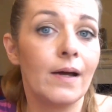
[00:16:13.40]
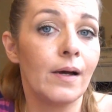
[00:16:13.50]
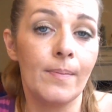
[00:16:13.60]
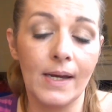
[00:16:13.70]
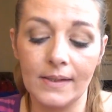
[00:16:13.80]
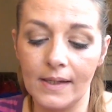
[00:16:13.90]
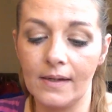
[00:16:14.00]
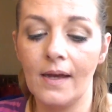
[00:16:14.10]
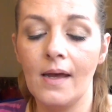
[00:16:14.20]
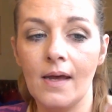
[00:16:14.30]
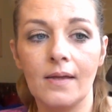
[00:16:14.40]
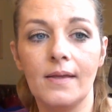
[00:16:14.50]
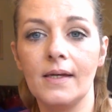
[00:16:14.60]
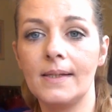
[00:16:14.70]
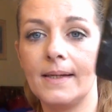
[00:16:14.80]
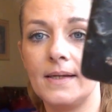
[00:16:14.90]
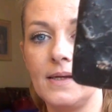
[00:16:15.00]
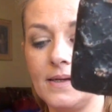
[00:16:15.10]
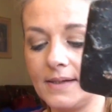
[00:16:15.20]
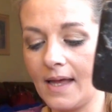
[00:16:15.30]
amazing. This
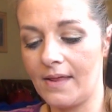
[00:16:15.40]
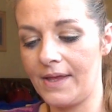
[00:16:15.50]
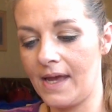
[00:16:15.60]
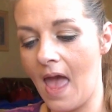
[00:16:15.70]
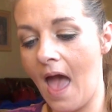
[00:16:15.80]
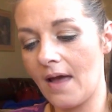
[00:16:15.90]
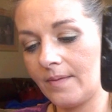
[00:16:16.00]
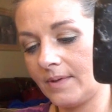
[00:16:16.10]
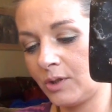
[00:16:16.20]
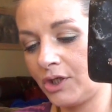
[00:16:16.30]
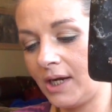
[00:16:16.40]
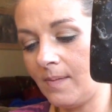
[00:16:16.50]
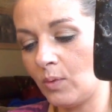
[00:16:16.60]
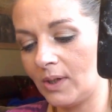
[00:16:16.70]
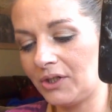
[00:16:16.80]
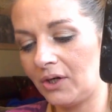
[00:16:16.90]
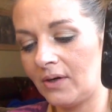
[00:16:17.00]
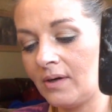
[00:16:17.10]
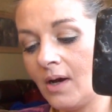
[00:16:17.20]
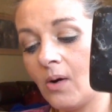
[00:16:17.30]
is the
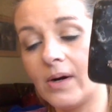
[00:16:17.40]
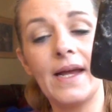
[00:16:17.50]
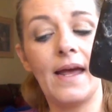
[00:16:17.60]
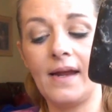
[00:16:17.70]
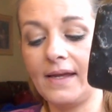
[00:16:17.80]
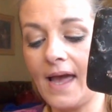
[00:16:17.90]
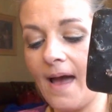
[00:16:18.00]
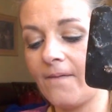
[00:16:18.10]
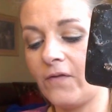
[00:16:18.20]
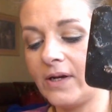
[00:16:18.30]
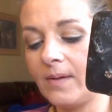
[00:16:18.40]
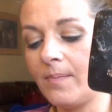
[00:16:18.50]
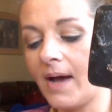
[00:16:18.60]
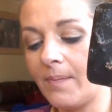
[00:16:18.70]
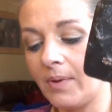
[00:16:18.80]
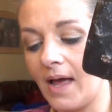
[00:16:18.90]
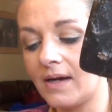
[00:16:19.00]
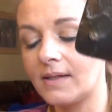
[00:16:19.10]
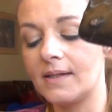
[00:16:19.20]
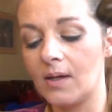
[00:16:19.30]
SheaMoisture Organic African
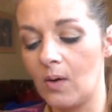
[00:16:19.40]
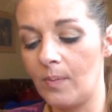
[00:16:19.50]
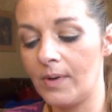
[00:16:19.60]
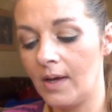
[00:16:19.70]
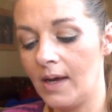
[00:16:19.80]
Black Soap.